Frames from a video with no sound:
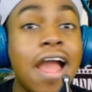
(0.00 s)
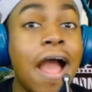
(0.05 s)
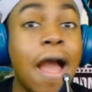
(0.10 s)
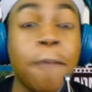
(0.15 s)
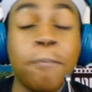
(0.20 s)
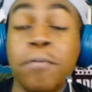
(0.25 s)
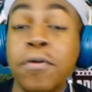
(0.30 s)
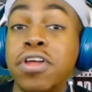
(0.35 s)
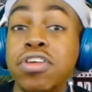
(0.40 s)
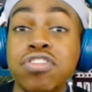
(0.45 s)

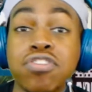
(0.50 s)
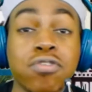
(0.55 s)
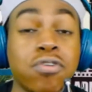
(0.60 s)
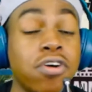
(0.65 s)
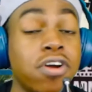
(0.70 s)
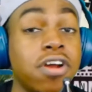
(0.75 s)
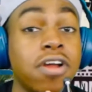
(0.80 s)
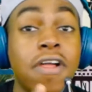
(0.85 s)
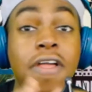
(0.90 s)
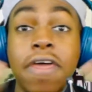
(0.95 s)
I'm pretty
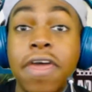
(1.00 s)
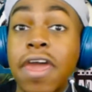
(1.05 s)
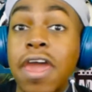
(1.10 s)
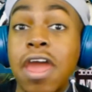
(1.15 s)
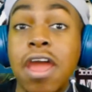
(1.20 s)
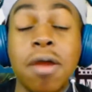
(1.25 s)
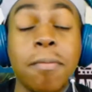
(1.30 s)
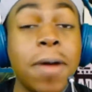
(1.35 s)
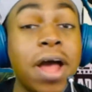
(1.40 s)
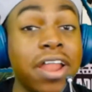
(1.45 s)
sure
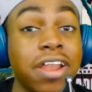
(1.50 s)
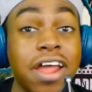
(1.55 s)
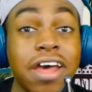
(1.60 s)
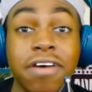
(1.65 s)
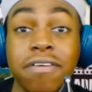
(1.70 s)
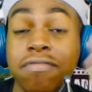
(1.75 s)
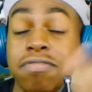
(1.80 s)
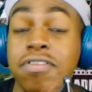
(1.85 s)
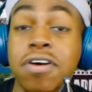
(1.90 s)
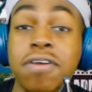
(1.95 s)

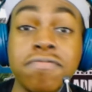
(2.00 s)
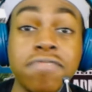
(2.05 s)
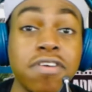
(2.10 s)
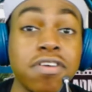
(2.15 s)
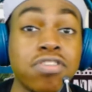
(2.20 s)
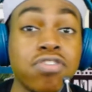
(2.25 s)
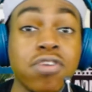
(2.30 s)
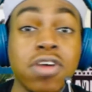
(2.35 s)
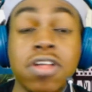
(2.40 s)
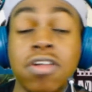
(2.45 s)
everybody loved
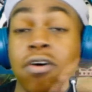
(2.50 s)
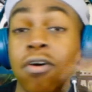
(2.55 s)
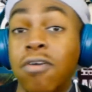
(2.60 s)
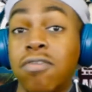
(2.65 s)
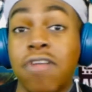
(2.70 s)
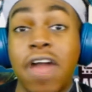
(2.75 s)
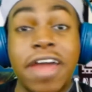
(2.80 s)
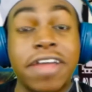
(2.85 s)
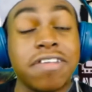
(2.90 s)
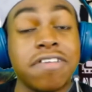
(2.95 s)
this trailer or
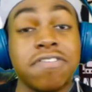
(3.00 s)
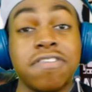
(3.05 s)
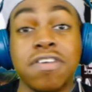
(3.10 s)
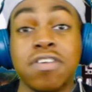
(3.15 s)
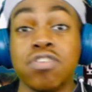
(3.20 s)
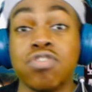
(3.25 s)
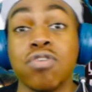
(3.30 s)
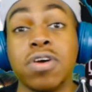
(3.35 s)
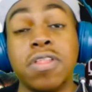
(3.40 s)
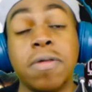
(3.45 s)
liked the
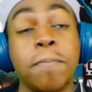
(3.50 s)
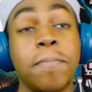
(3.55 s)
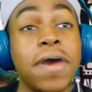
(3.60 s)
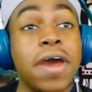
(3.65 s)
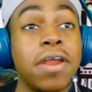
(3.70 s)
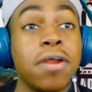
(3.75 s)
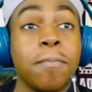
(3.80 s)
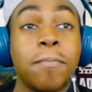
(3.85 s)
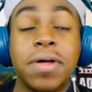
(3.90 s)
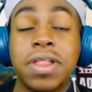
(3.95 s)
teaser trailer
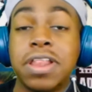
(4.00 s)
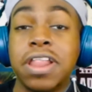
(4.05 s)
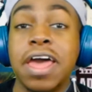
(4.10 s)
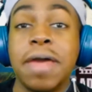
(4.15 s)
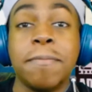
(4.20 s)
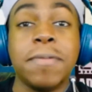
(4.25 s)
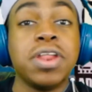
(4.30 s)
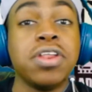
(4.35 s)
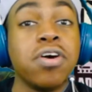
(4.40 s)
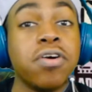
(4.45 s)
better, but
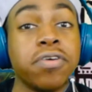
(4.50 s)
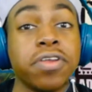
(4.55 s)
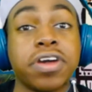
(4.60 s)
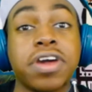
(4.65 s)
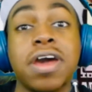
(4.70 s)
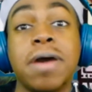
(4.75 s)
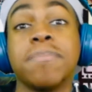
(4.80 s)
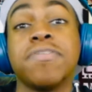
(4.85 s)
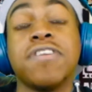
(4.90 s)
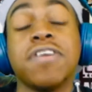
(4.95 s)
let me know in the
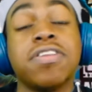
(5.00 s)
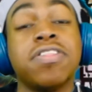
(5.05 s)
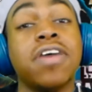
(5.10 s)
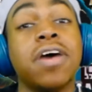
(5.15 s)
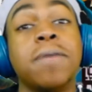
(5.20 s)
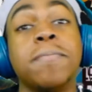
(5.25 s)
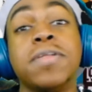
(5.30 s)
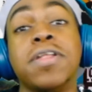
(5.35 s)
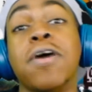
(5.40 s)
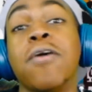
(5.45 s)
comment section
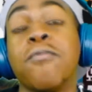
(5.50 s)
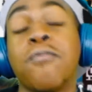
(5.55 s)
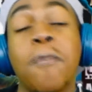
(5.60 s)
down below.